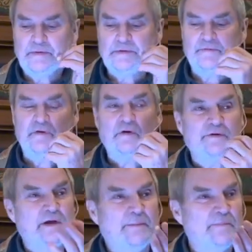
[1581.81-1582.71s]
It's a very
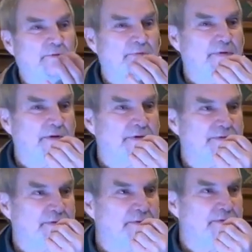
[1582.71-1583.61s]
autumnal thing,
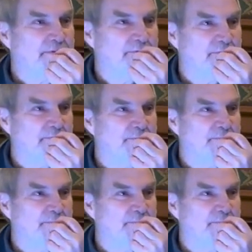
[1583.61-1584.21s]
isn't it? Yeah.